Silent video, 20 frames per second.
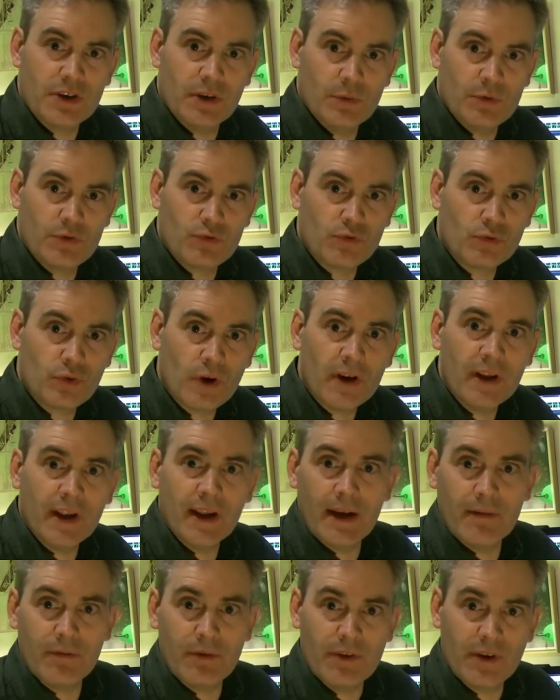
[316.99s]
that was running
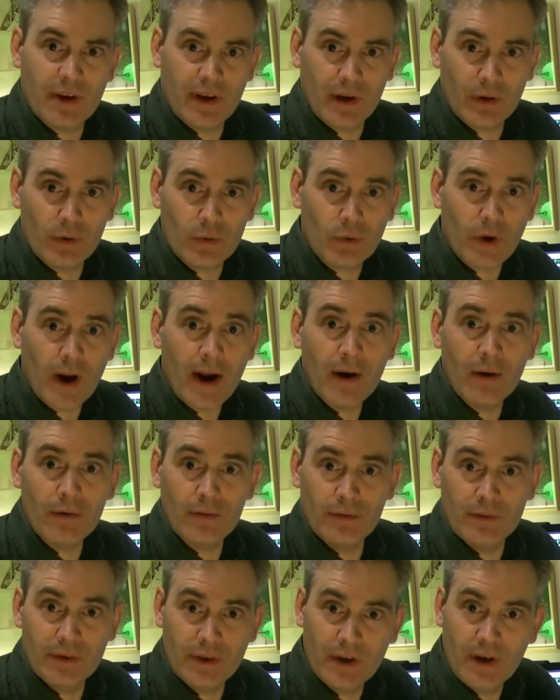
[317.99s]
everything
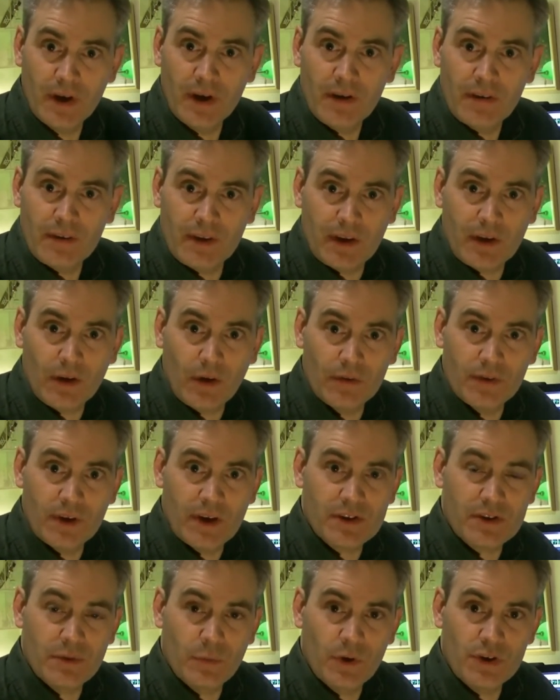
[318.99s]
around the
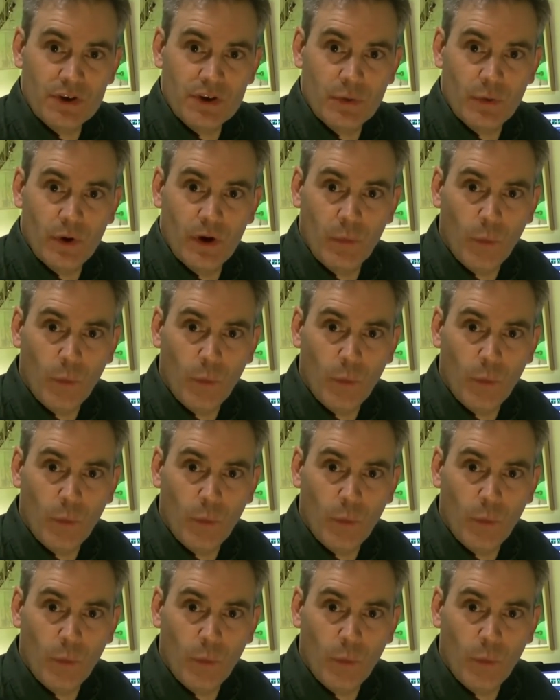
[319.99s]
context in which you were.